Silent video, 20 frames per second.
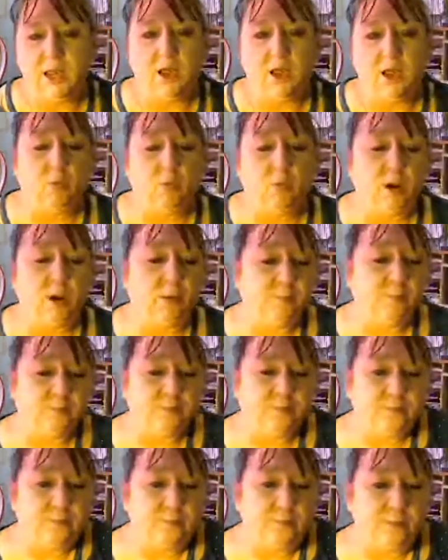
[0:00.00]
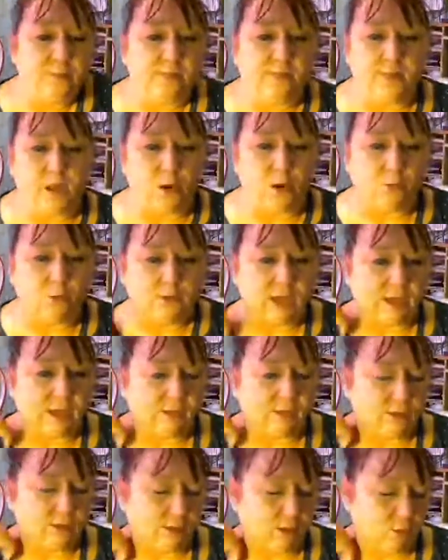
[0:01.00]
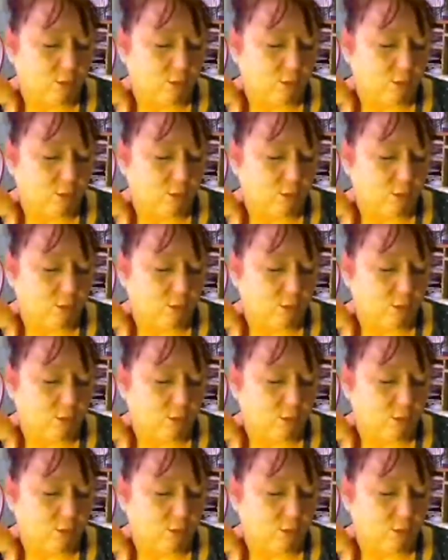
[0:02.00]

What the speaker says: Well, the old title still